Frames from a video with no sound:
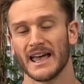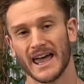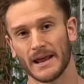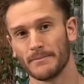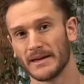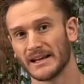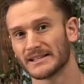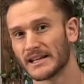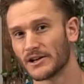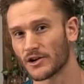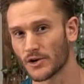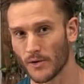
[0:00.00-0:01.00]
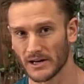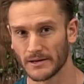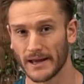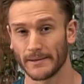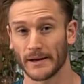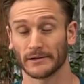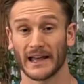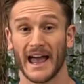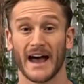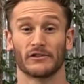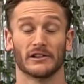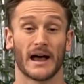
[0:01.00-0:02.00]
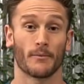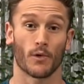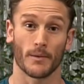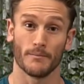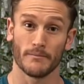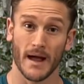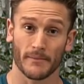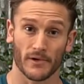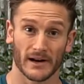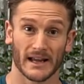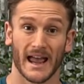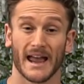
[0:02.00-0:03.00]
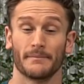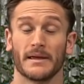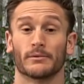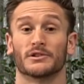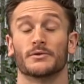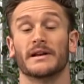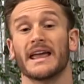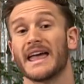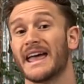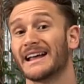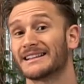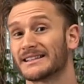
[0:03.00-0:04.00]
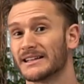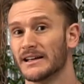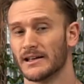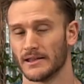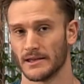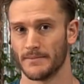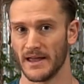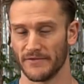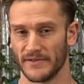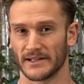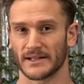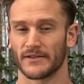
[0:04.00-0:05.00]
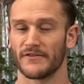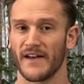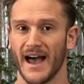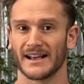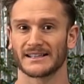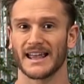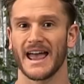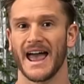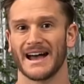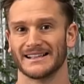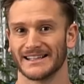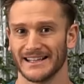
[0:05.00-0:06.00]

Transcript: and it means that you're going to be able to have a lot more memory and be able to enhance the benefits of the fast as